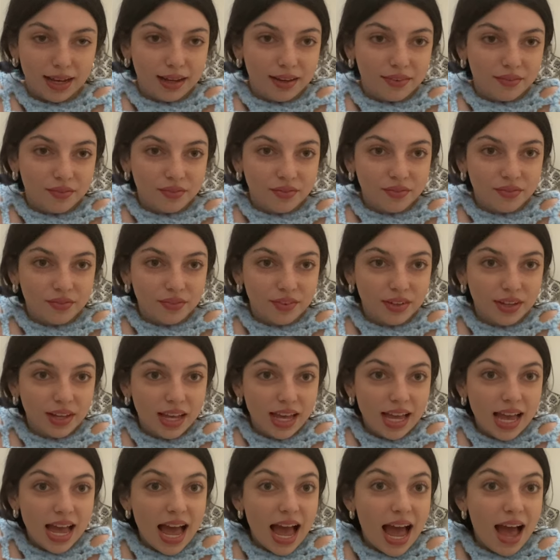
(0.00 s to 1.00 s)
I
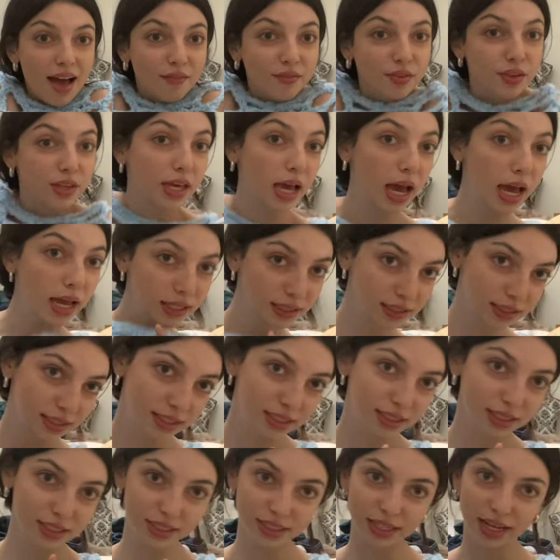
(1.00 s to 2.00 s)
have yet
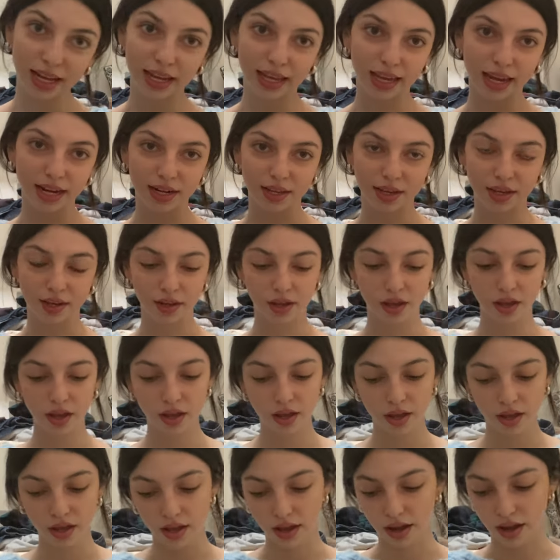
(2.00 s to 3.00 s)
to take any
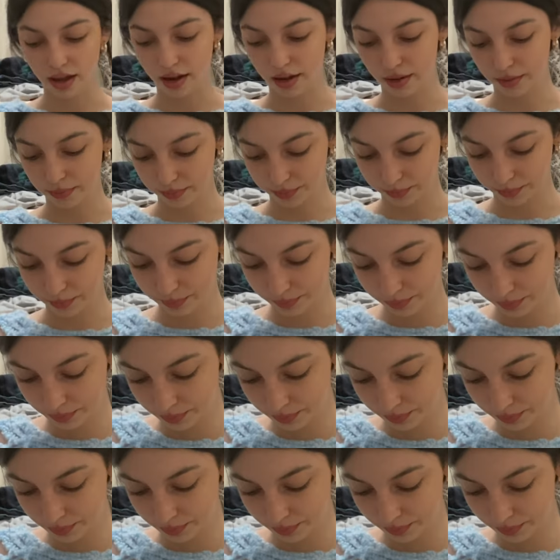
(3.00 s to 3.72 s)
um,